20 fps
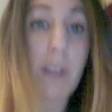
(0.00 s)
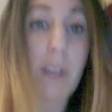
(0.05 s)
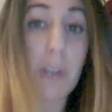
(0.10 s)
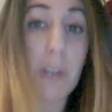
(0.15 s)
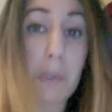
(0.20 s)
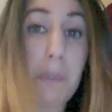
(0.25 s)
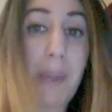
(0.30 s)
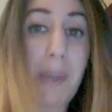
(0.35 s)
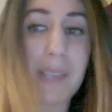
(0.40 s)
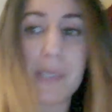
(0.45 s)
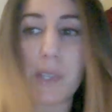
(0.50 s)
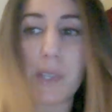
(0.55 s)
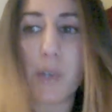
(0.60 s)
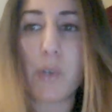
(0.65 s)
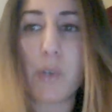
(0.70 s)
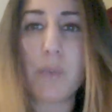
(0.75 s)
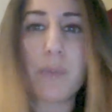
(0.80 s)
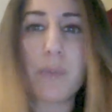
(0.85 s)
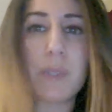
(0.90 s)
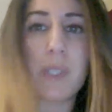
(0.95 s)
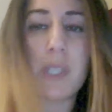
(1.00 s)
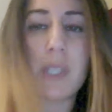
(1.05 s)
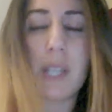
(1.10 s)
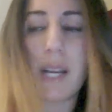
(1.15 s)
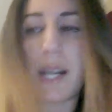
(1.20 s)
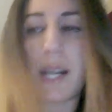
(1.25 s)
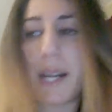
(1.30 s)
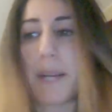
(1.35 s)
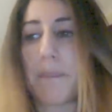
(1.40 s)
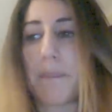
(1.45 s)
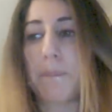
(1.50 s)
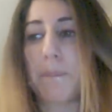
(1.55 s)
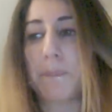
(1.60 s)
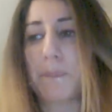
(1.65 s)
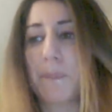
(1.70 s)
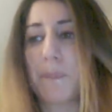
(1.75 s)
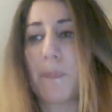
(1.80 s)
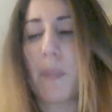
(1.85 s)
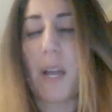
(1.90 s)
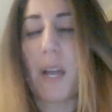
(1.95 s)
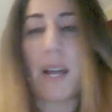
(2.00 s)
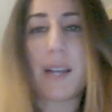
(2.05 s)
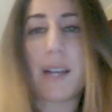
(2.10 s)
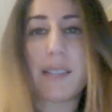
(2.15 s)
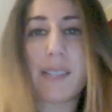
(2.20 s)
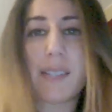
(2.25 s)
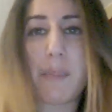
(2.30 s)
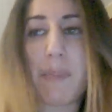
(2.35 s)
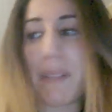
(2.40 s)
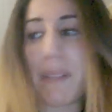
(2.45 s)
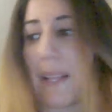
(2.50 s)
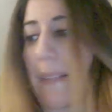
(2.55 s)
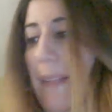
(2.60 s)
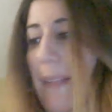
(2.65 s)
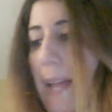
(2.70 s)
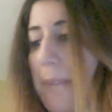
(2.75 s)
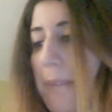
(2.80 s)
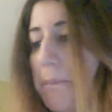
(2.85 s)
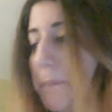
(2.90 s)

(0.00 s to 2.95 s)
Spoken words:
peso, something like that.